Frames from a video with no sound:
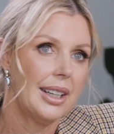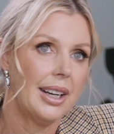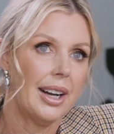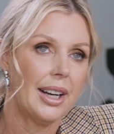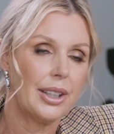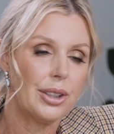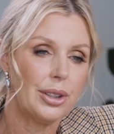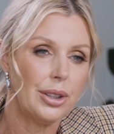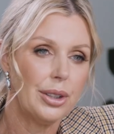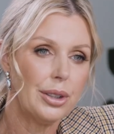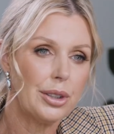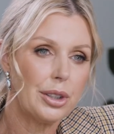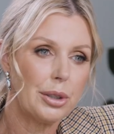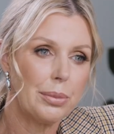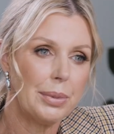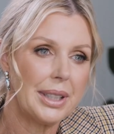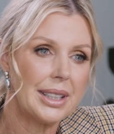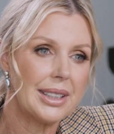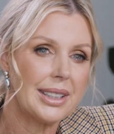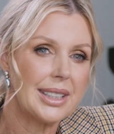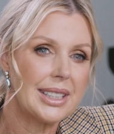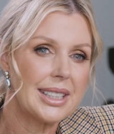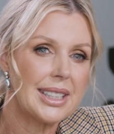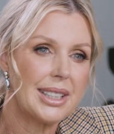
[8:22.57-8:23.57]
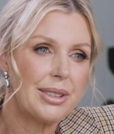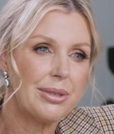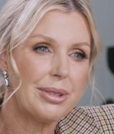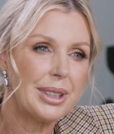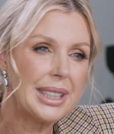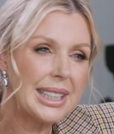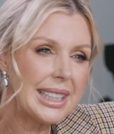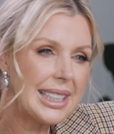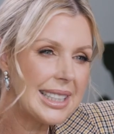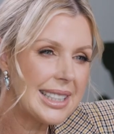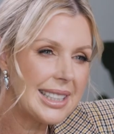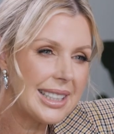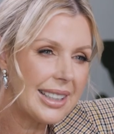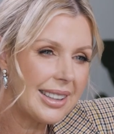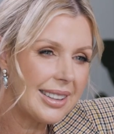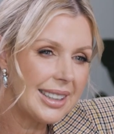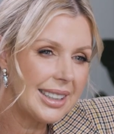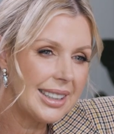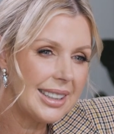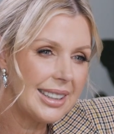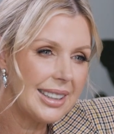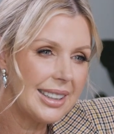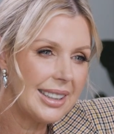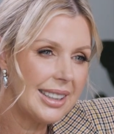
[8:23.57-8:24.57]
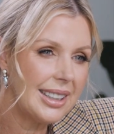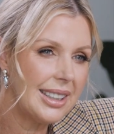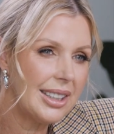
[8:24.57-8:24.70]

I Googled a bit and I said, realistically,